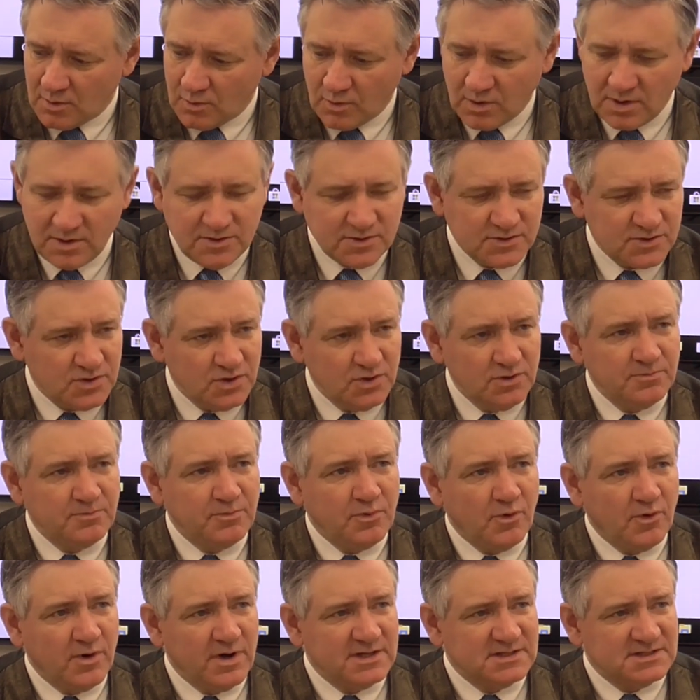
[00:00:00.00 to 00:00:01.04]
What are the 2
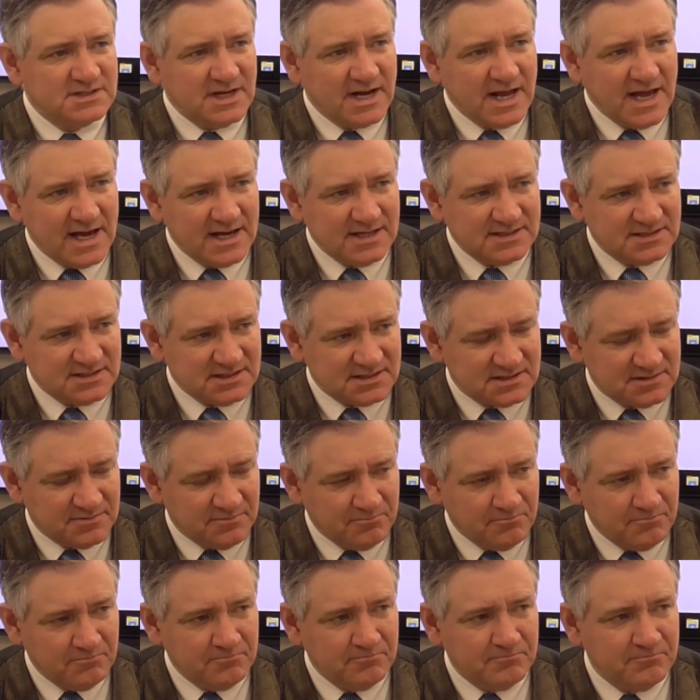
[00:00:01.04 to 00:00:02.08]
points it has its
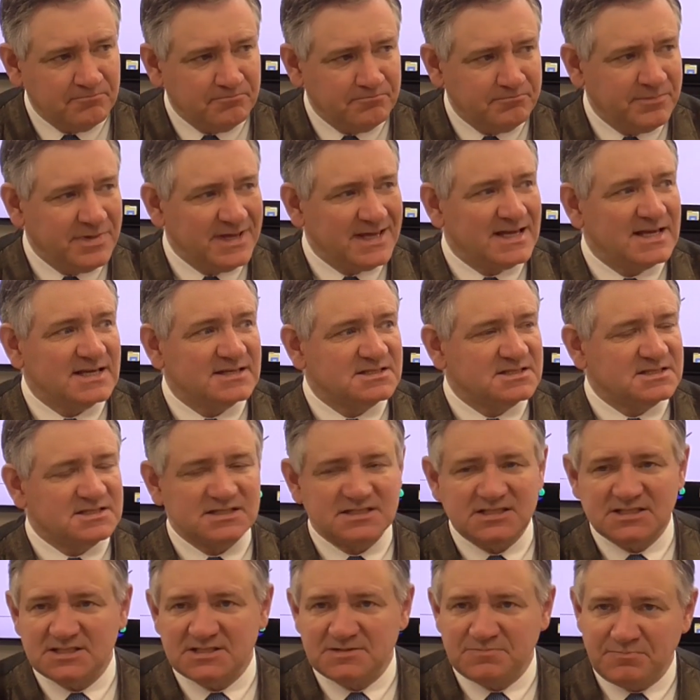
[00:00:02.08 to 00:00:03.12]
biggest
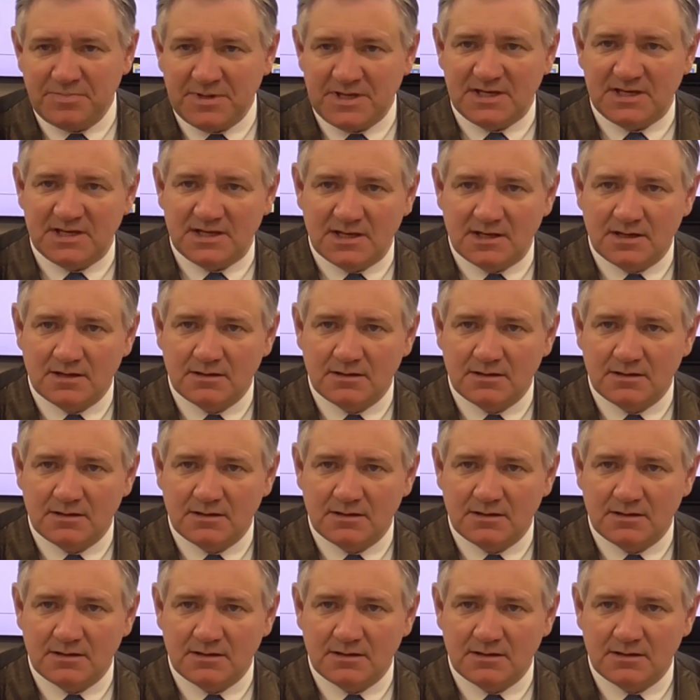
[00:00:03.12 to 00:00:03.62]
speed?